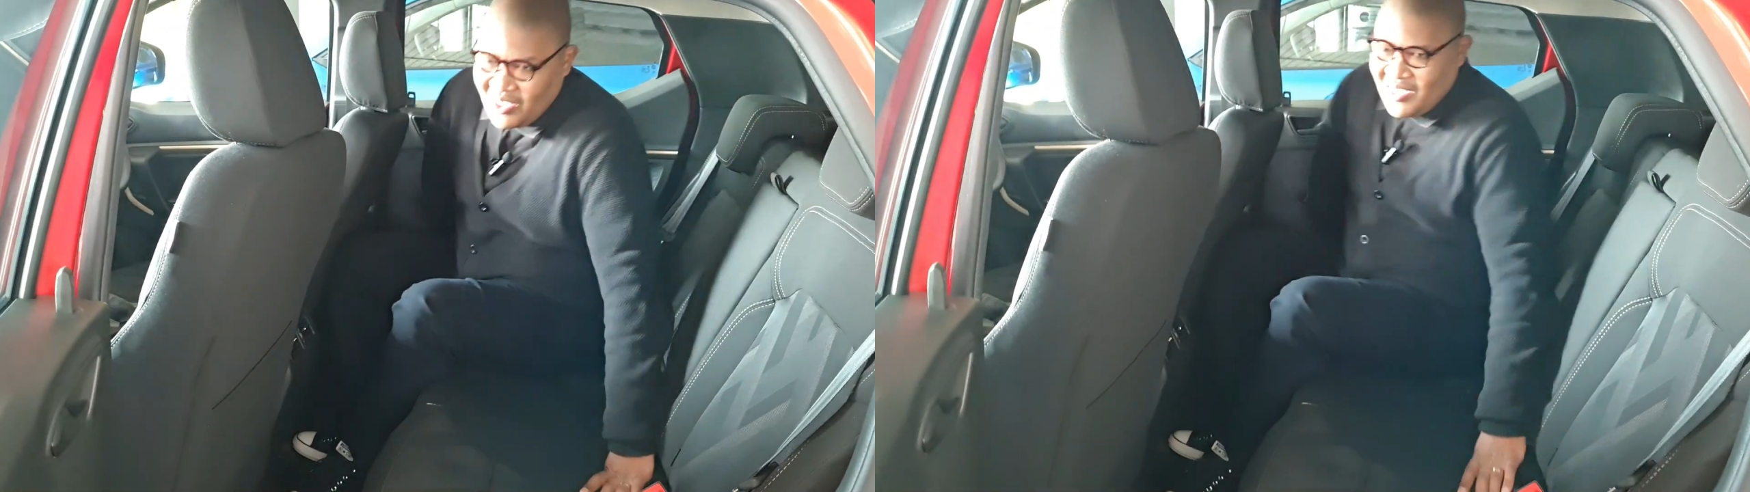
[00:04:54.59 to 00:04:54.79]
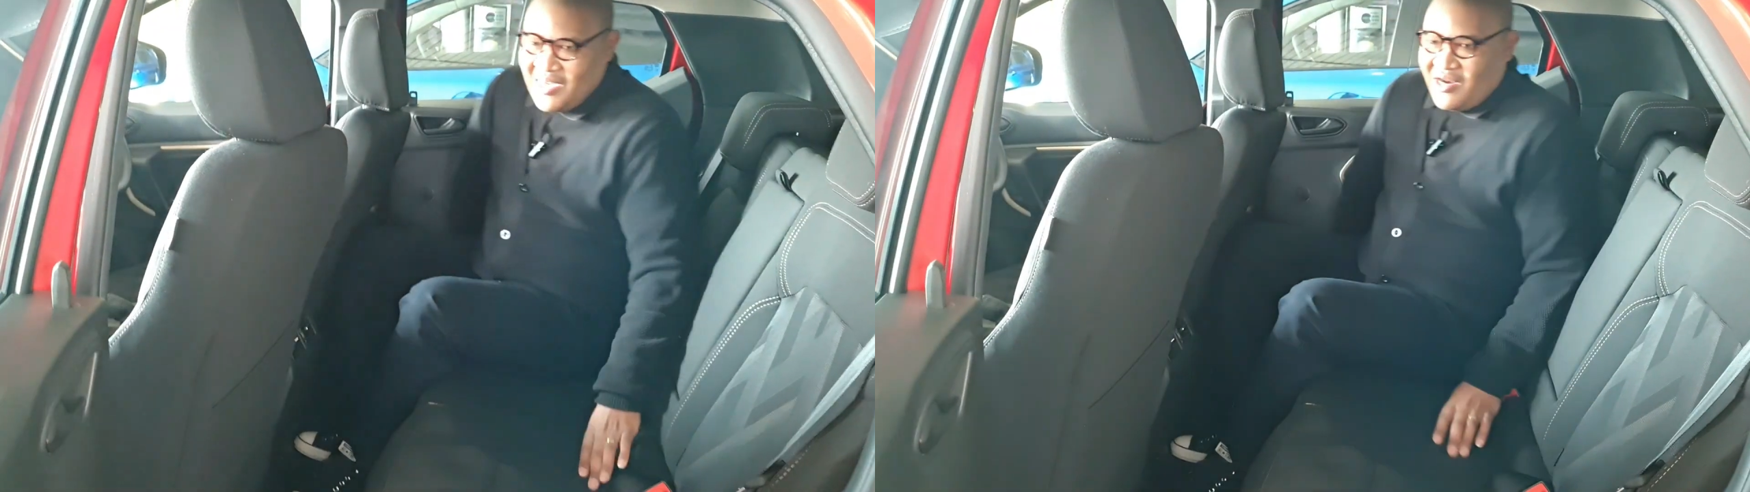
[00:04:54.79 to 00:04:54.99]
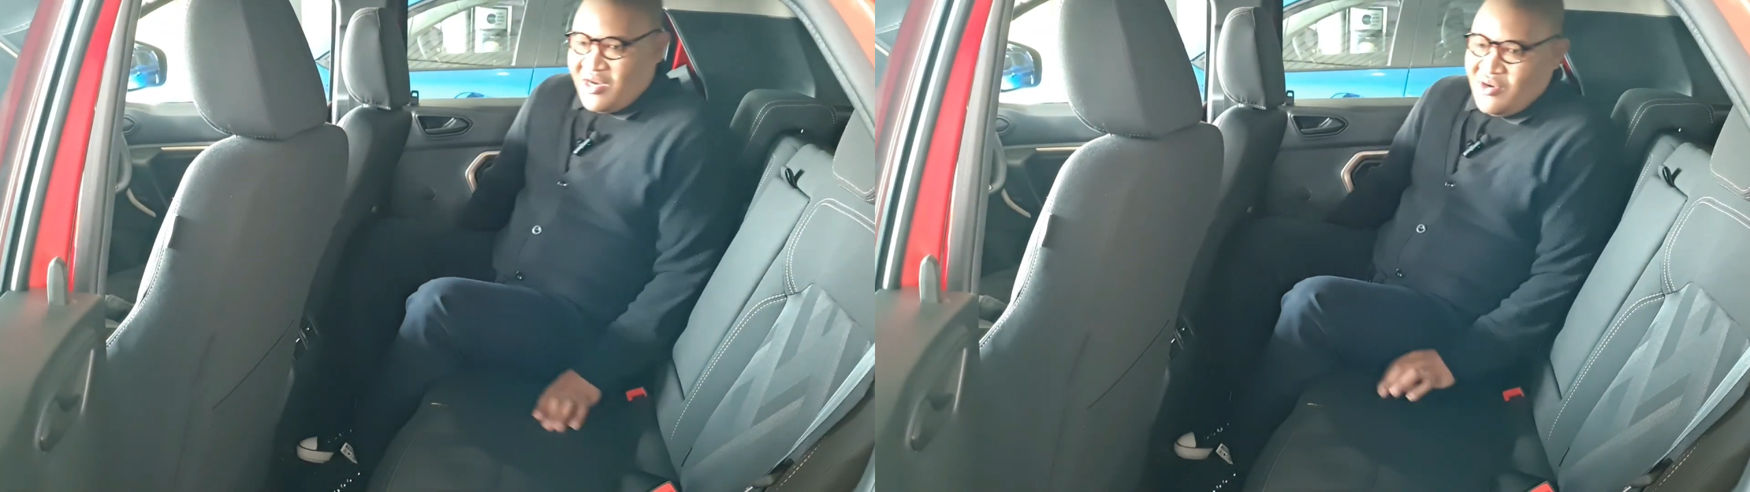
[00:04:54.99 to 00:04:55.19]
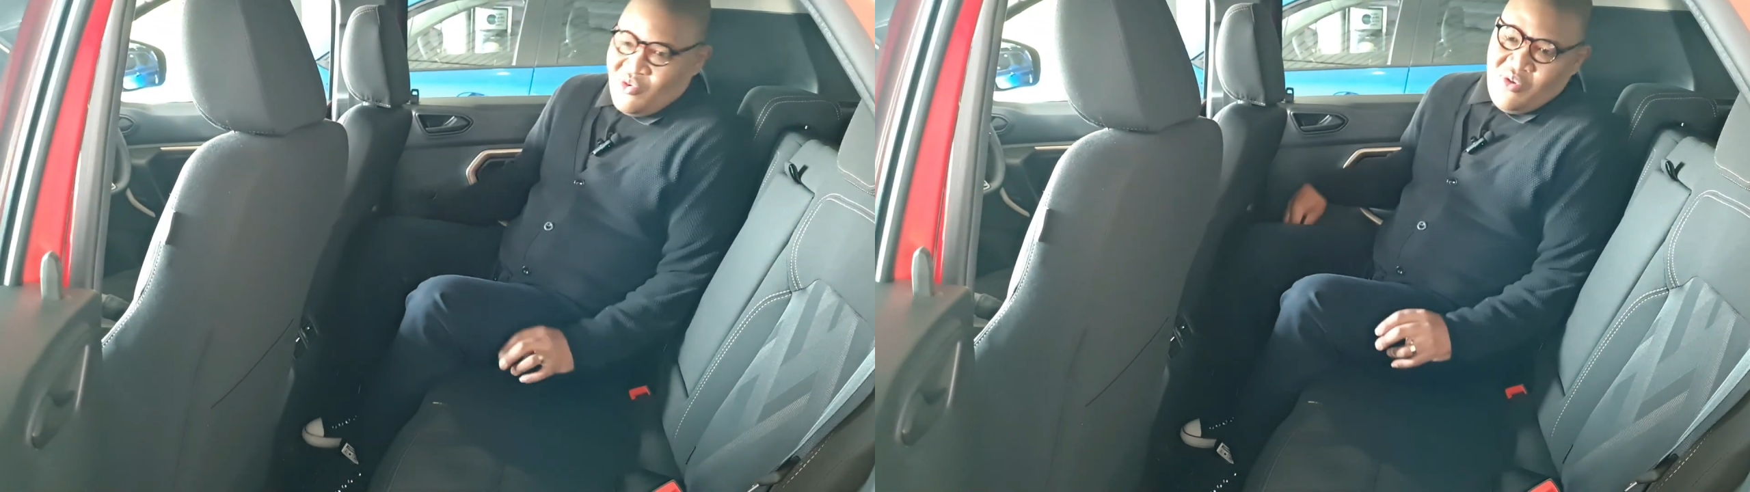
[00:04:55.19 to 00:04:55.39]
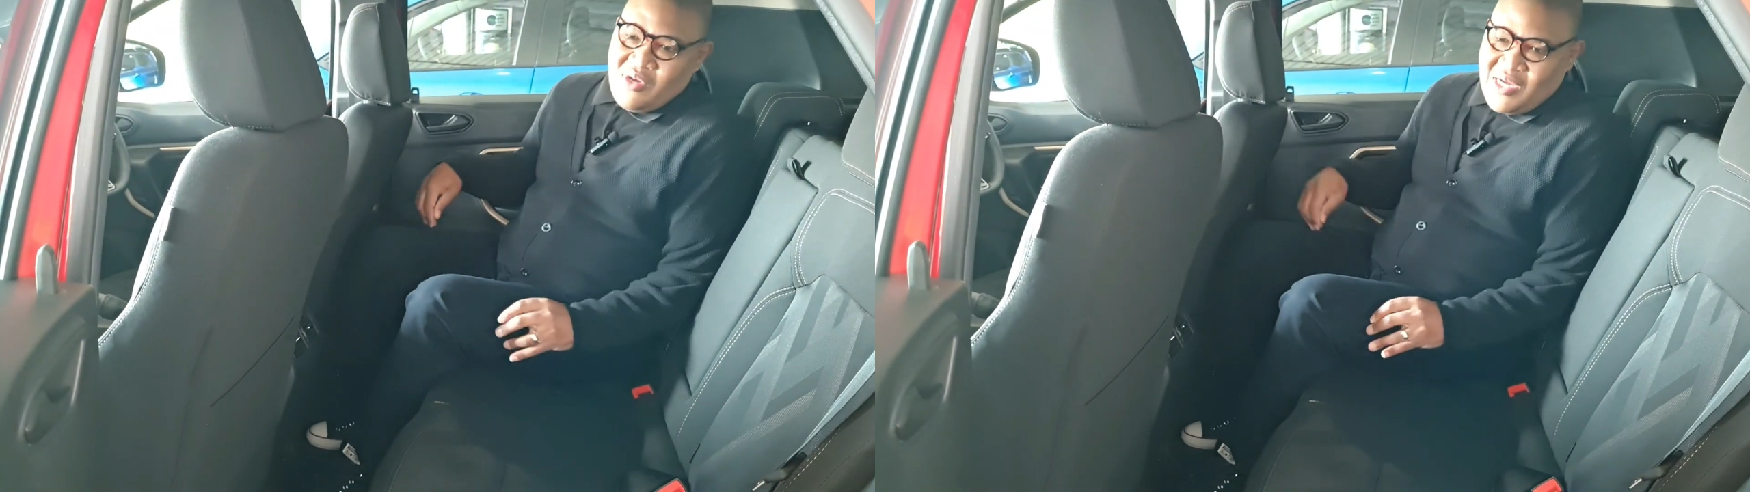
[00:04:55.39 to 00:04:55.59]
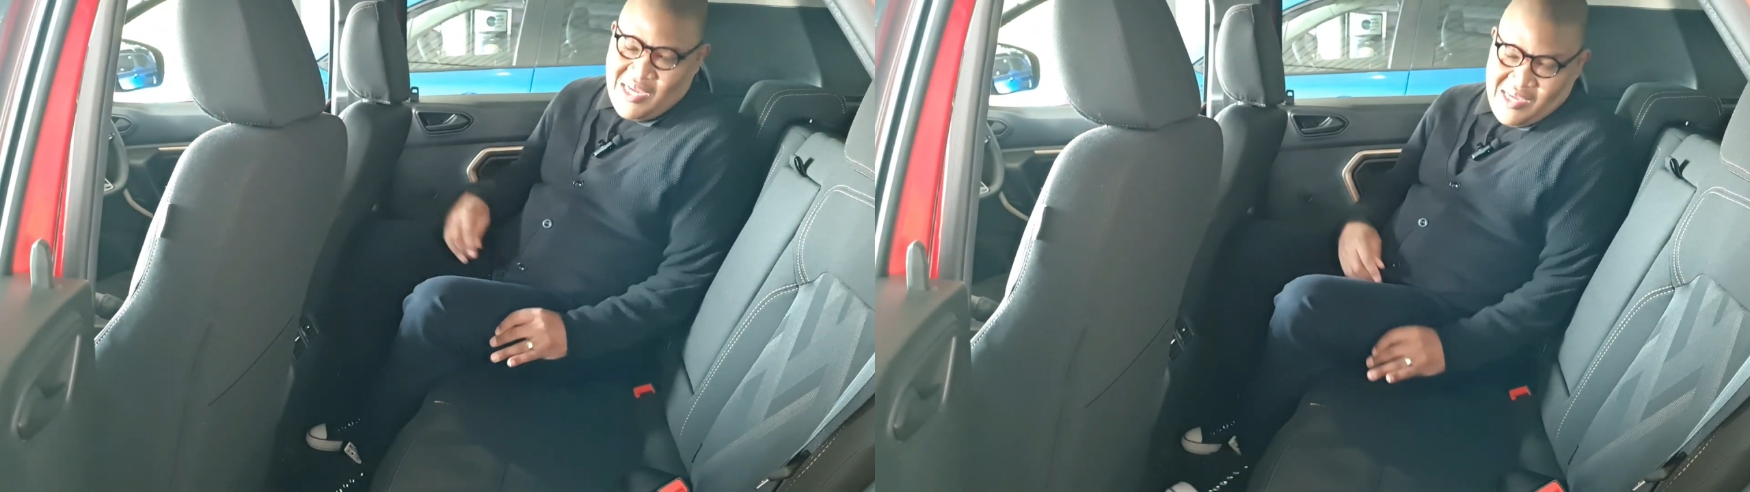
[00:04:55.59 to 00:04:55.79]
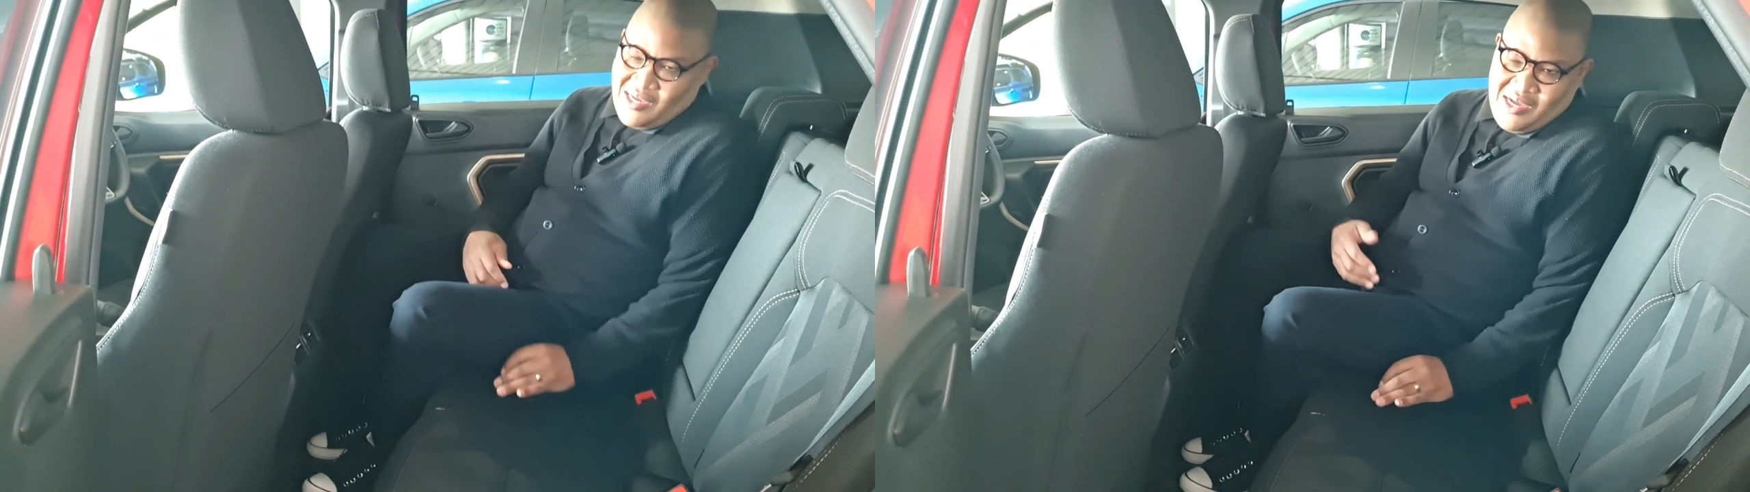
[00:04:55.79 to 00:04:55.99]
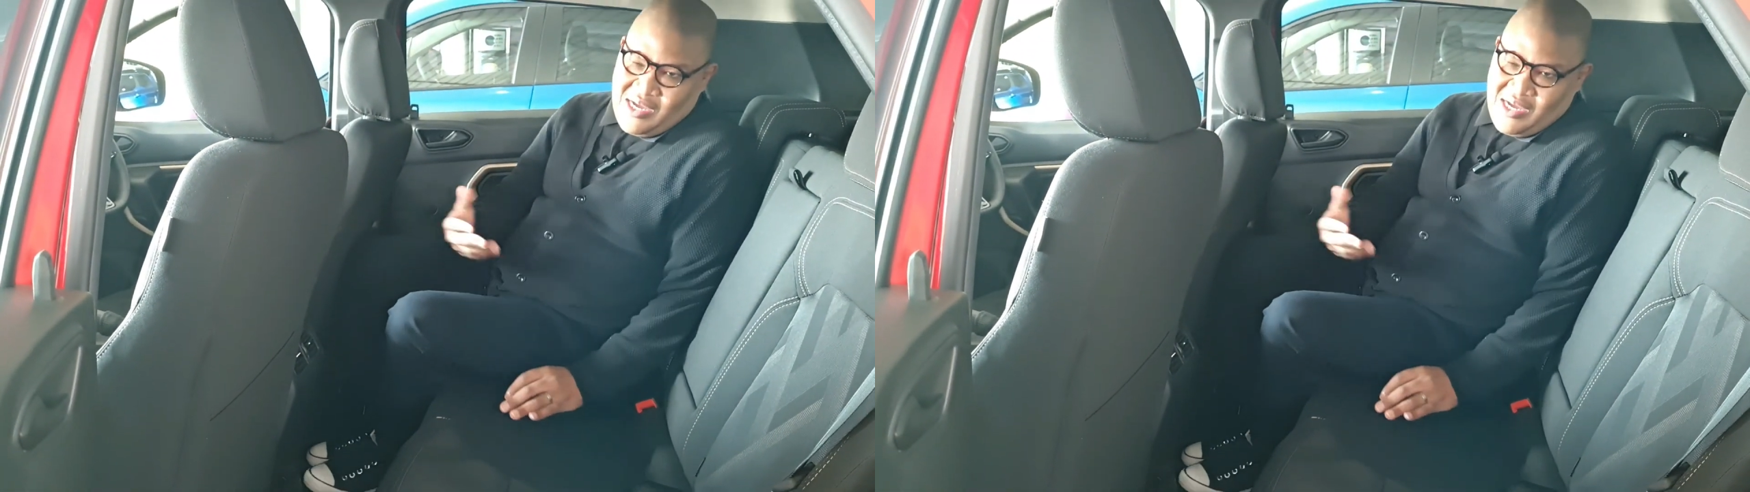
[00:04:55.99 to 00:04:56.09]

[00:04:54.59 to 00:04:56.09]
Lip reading: in a Renault Kiger.